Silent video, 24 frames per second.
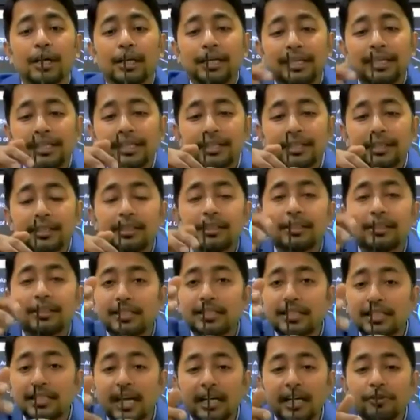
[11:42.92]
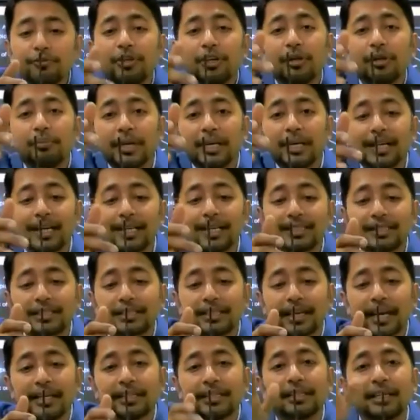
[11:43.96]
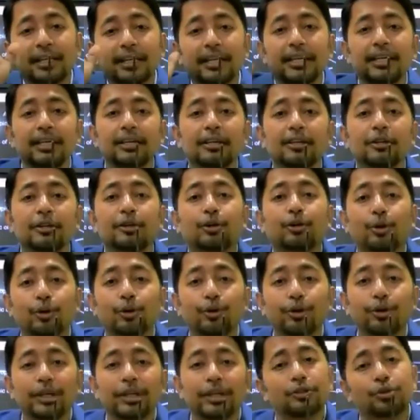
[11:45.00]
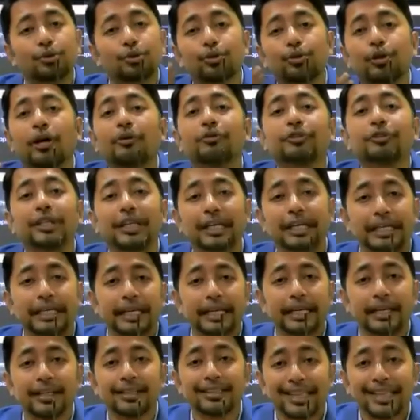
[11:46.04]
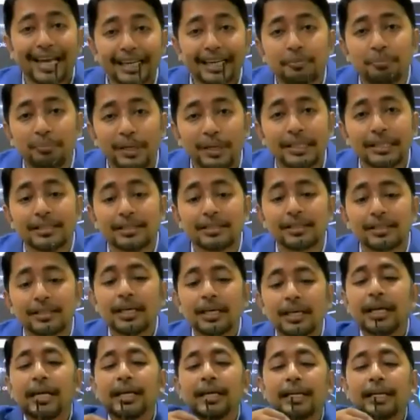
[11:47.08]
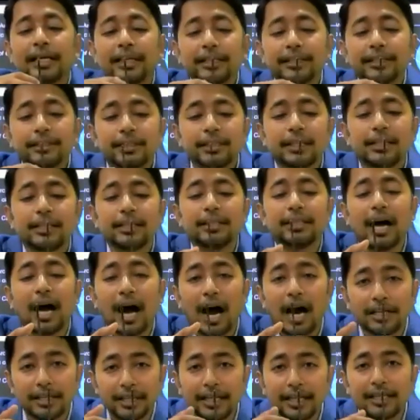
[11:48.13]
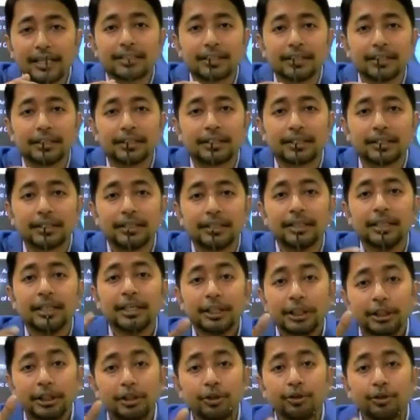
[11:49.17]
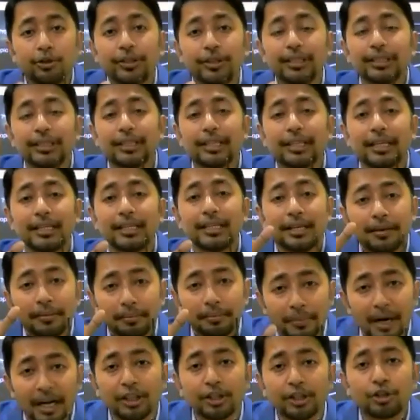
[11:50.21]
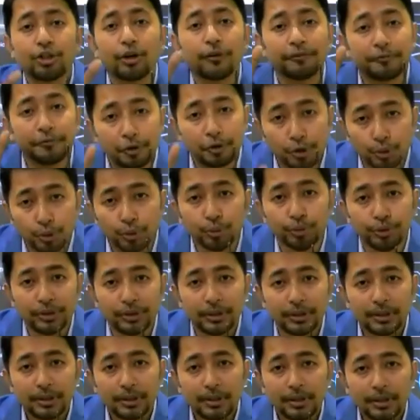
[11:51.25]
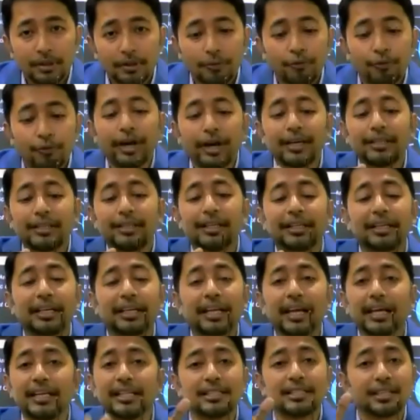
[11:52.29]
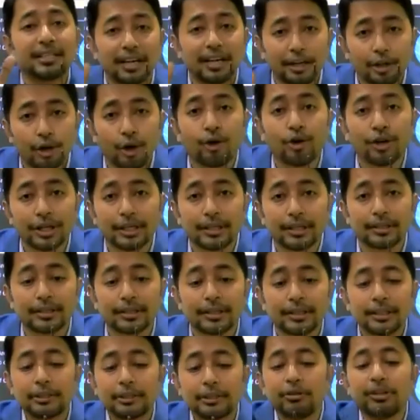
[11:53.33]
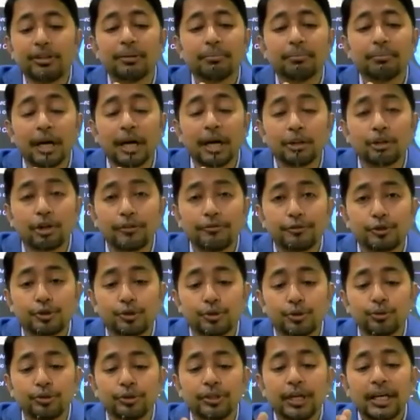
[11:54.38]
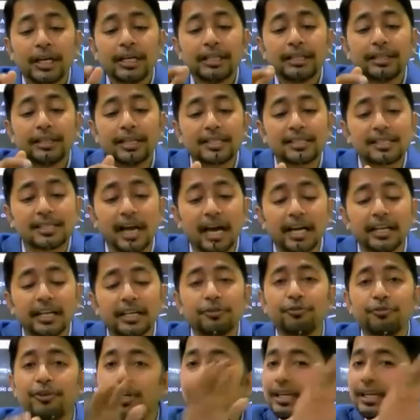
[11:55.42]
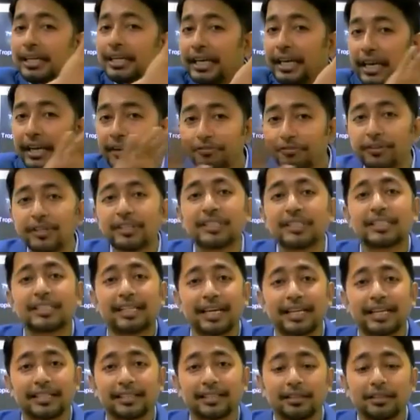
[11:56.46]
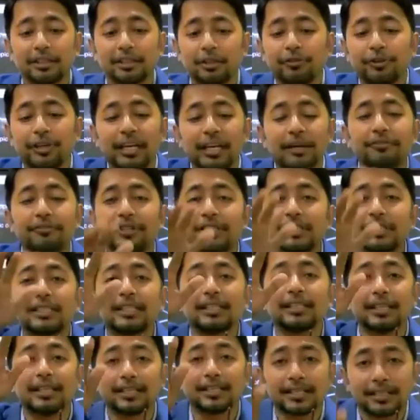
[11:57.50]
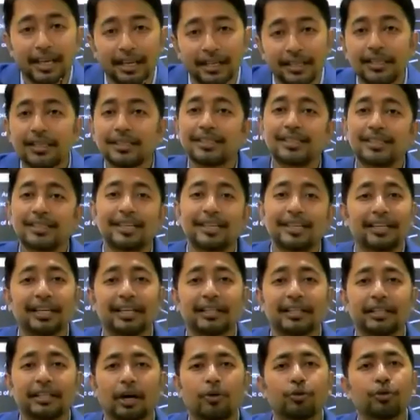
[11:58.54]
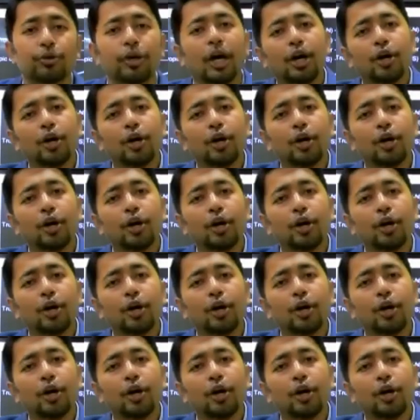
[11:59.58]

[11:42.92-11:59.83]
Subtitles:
Here the sun will be constantly glowing throughout the day. That means here in the Arctic Circle, during the month of June, where the days are longer, during the month of June, the sun will never set. You will never see the sun setting down.